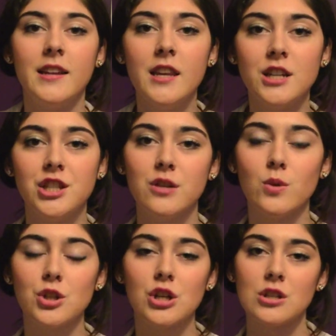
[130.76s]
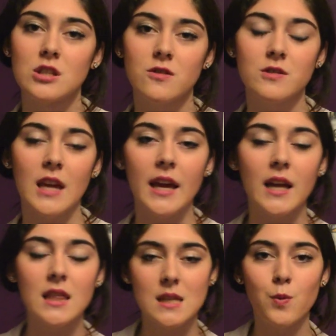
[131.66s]
nudging what Charles is saying
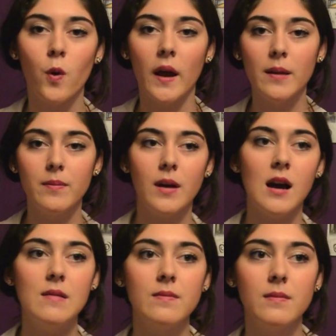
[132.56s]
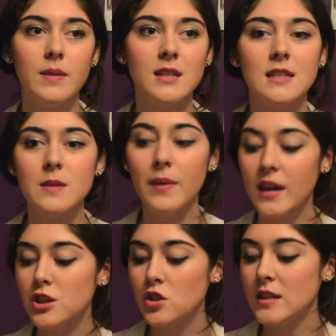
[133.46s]
at this point, because it's a big
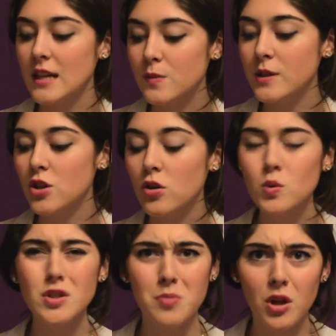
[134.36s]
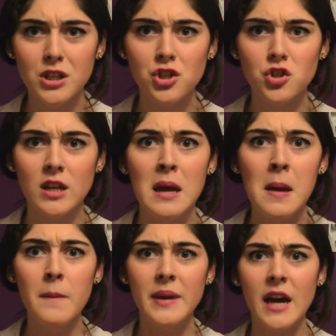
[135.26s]
industry, yes, but it's also a small industry
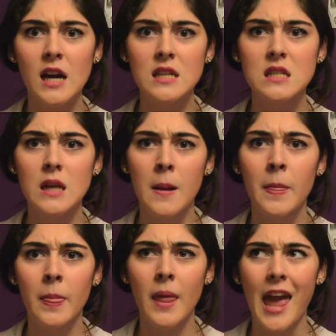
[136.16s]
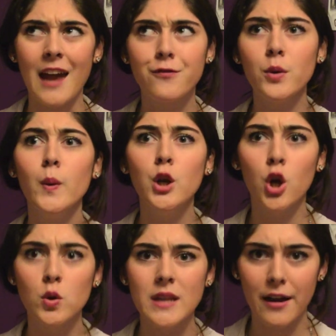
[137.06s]
because everyone
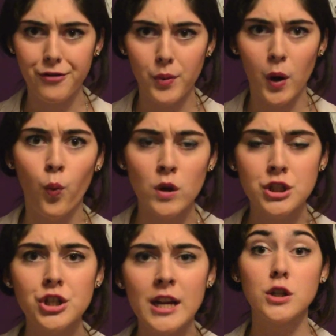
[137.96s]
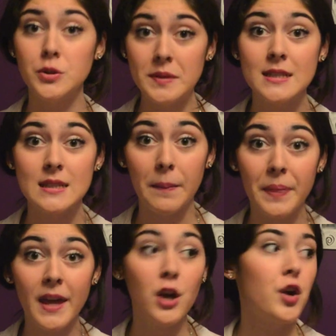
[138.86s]
knows everyone. Once you're doing
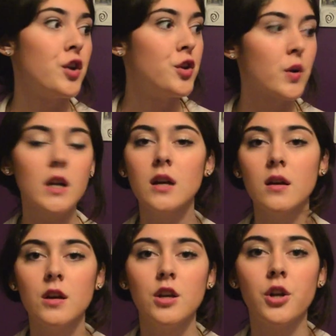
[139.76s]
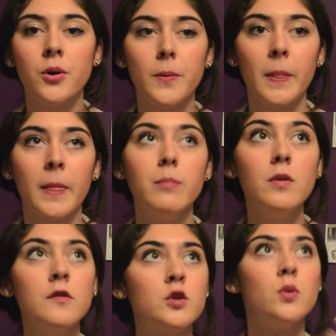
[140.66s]
something, you're gonna,
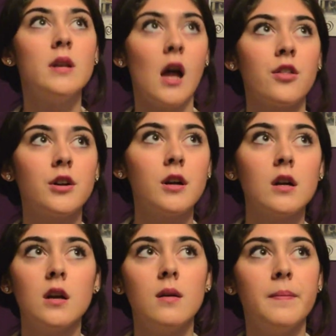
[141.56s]
move to another